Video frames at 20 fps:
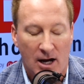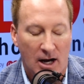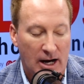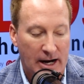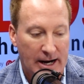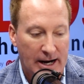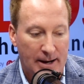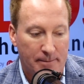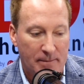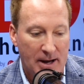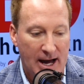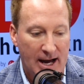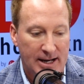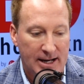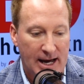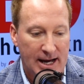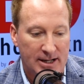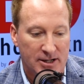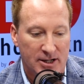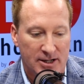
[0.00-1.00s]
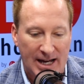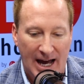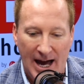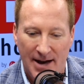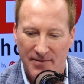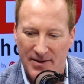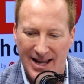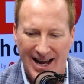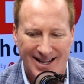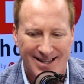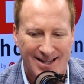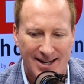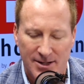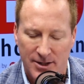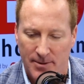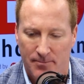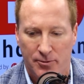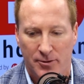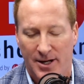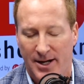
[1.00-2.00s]
And just having that
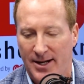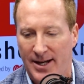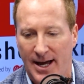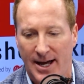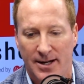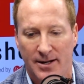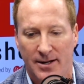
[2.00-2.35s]
discipline